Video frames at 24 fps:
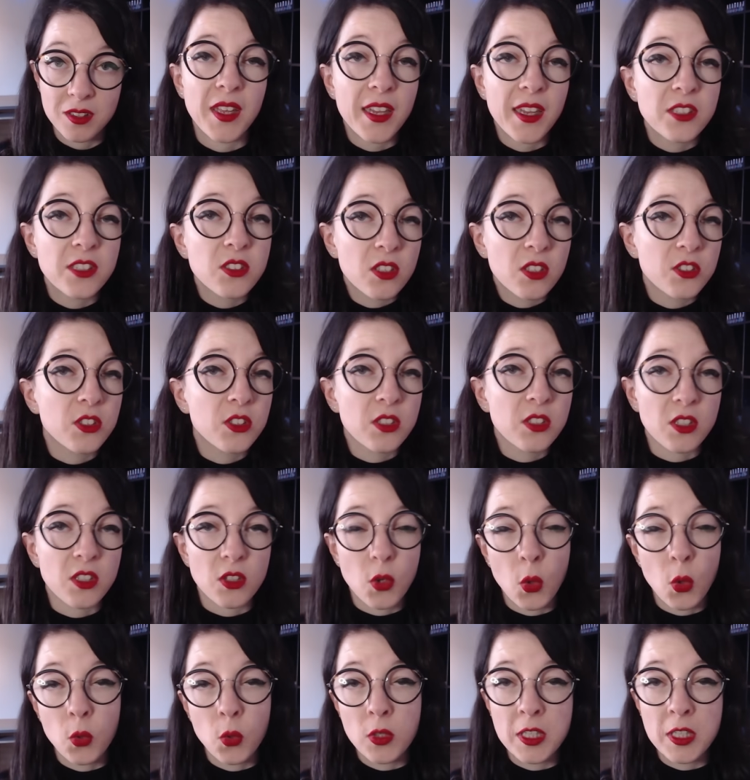As such, it
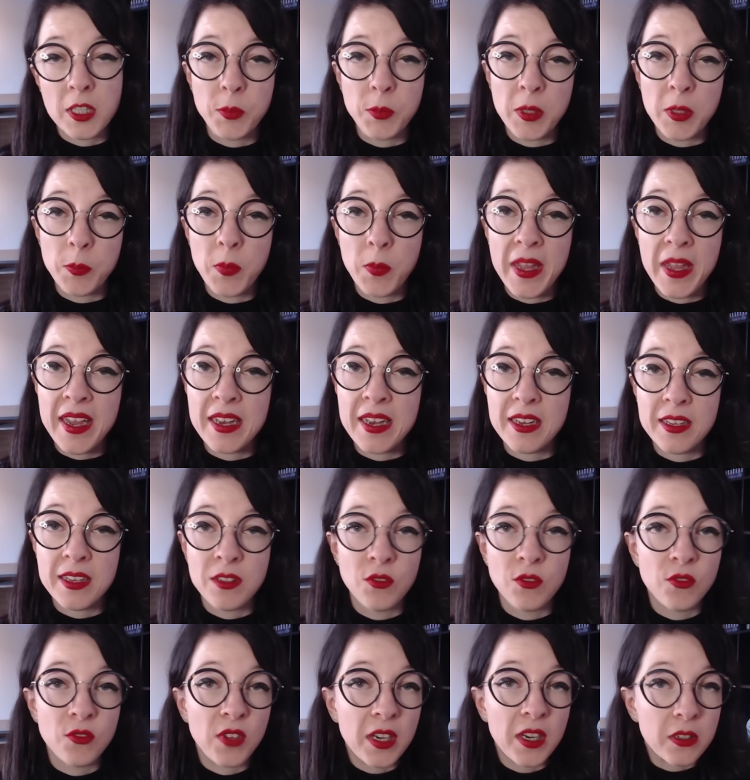can only be made
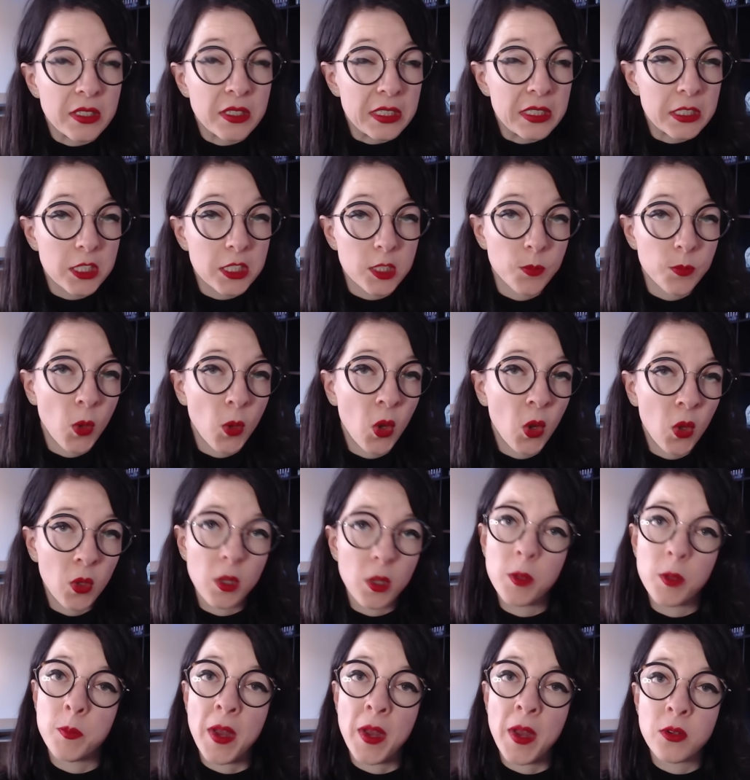in very
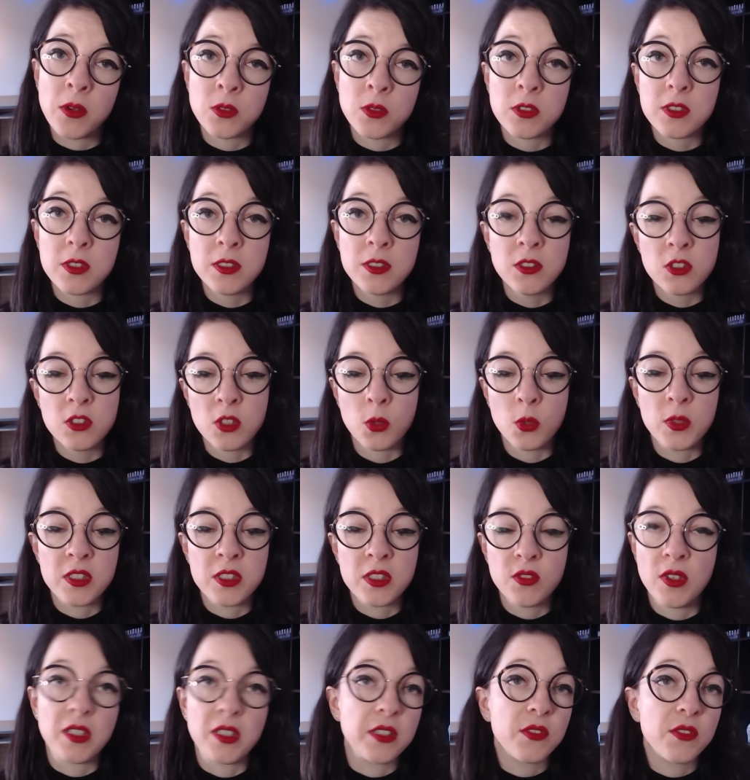small amounts, and so
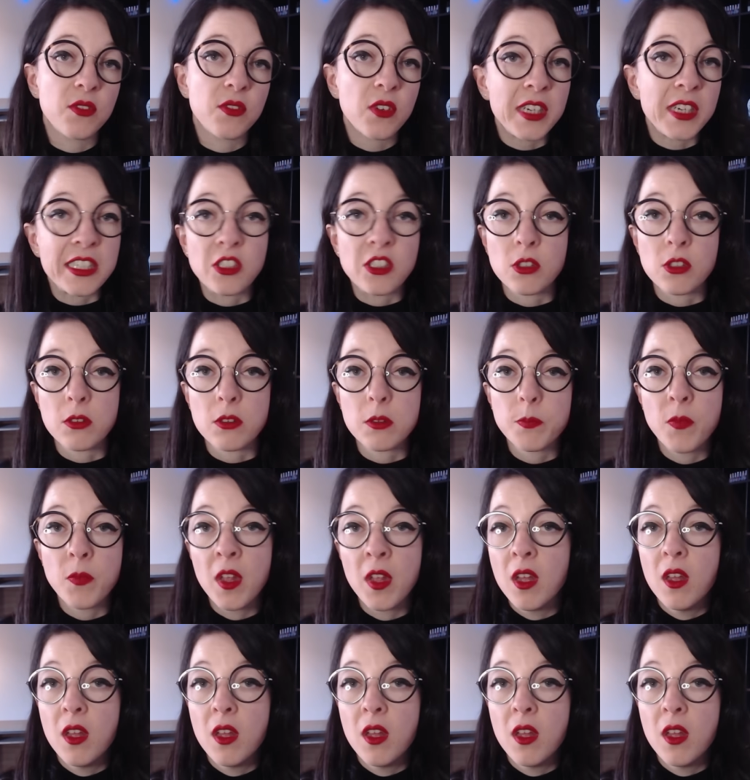it's very fragile.